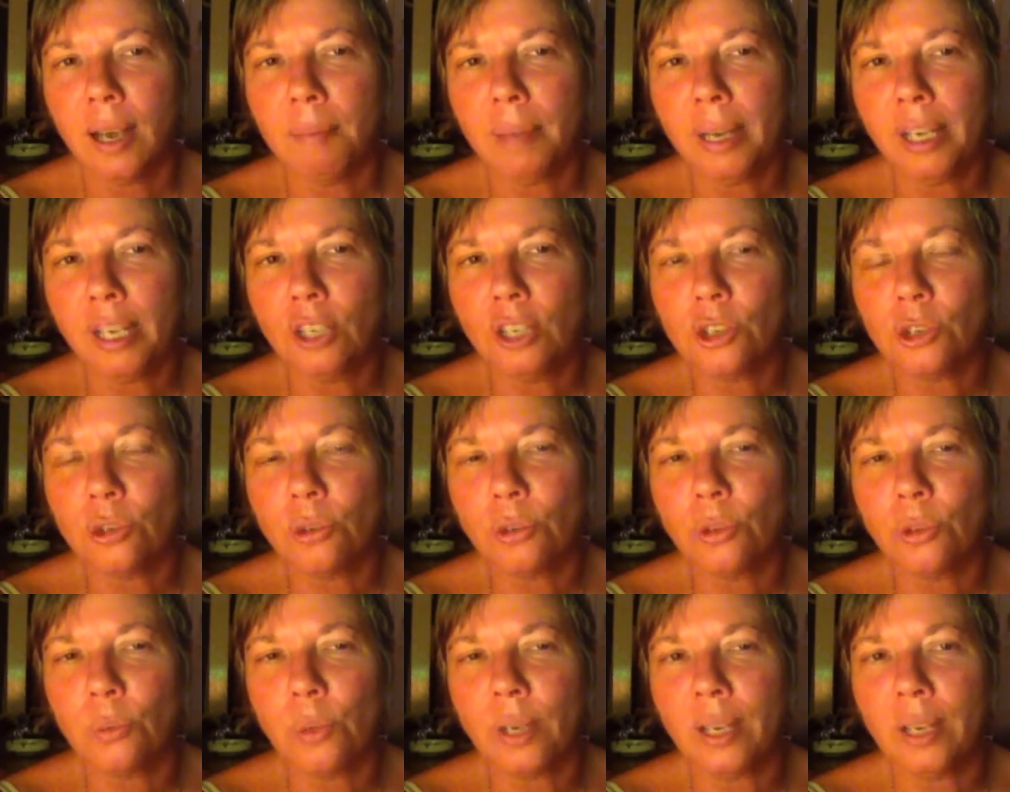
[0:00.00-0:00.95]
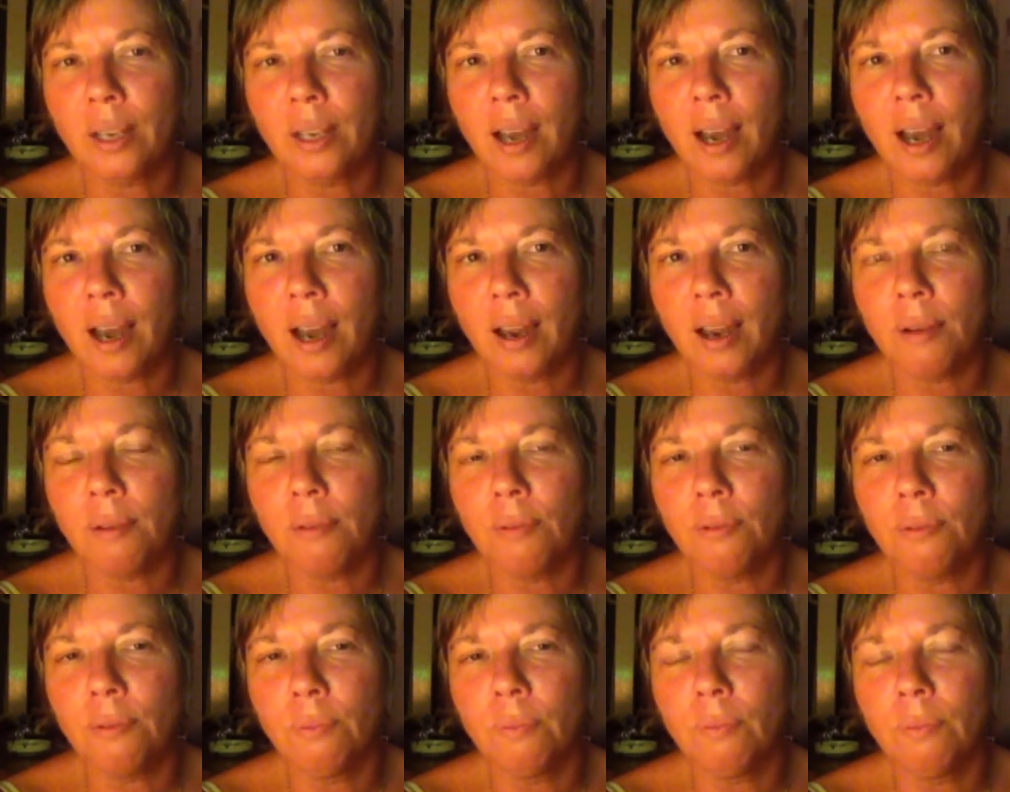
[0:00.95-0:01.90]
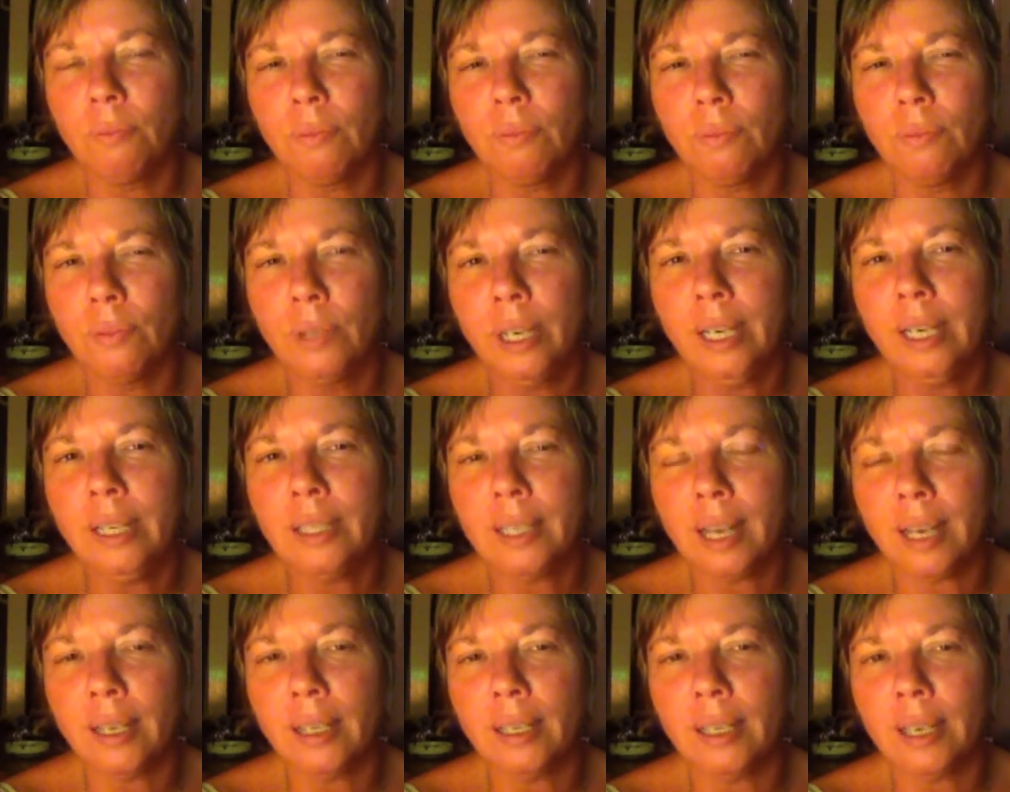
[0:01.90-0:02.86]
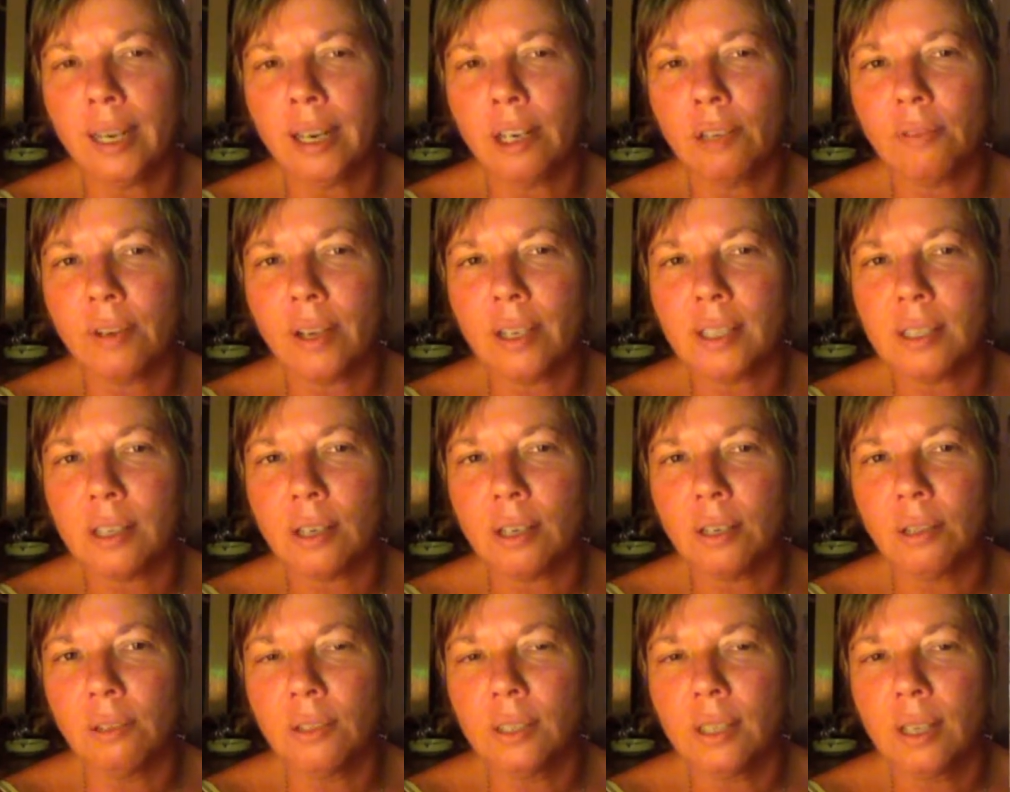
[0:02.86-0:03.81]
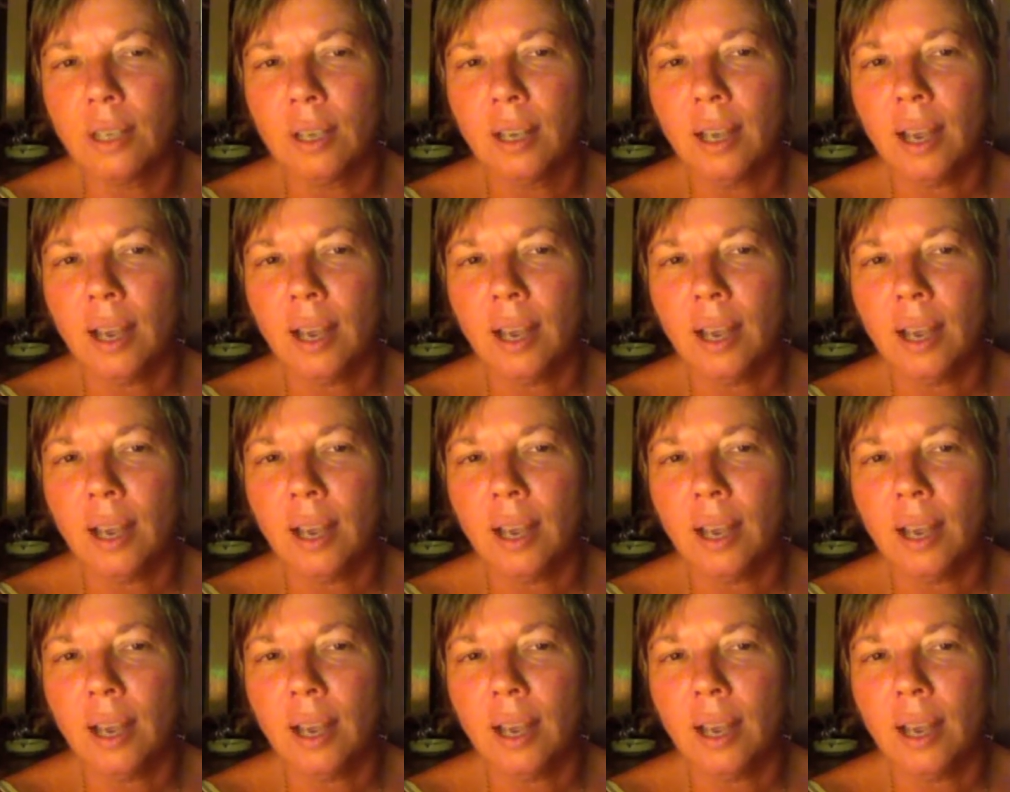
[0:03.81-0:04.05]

making sure that we are really taking care of ourselves,